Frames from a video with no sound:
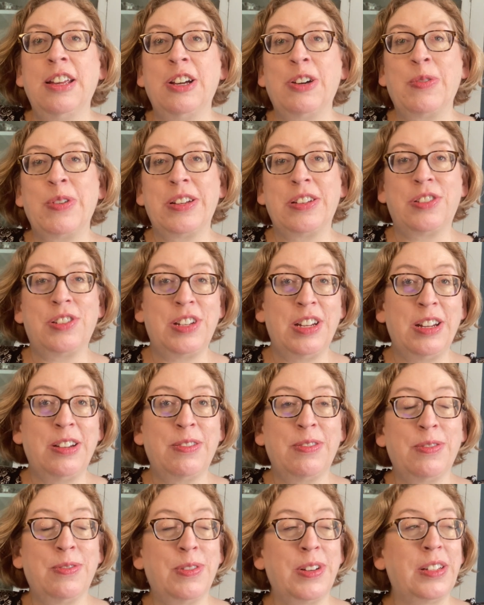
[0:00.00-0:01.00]
when she
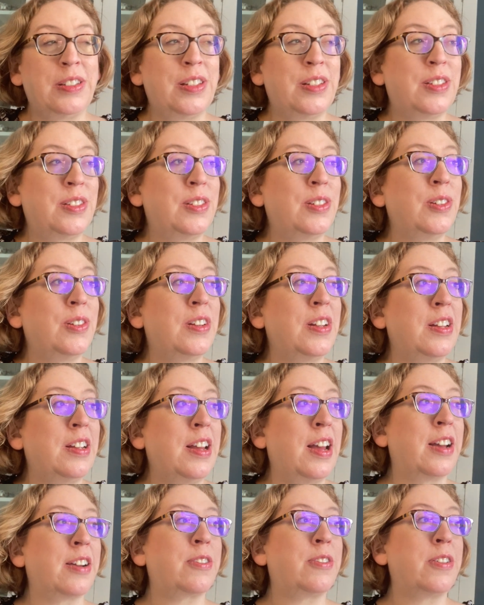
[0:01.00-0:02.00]
was a student
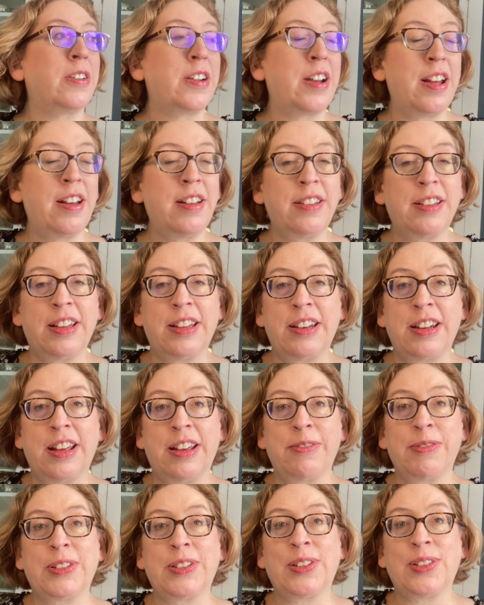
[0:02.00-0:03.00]
at Cornell and I
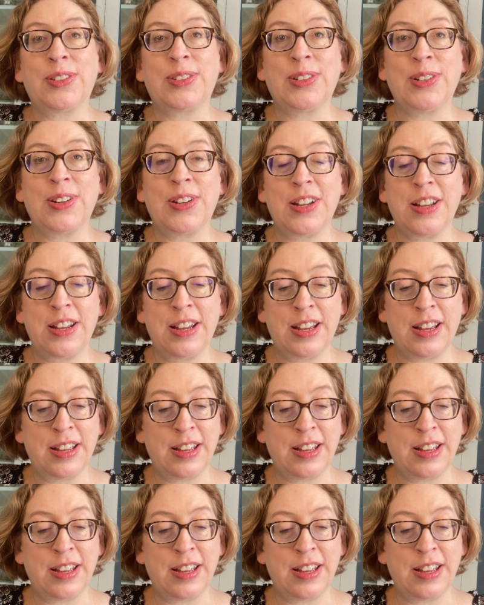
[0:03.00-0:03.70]
was a student at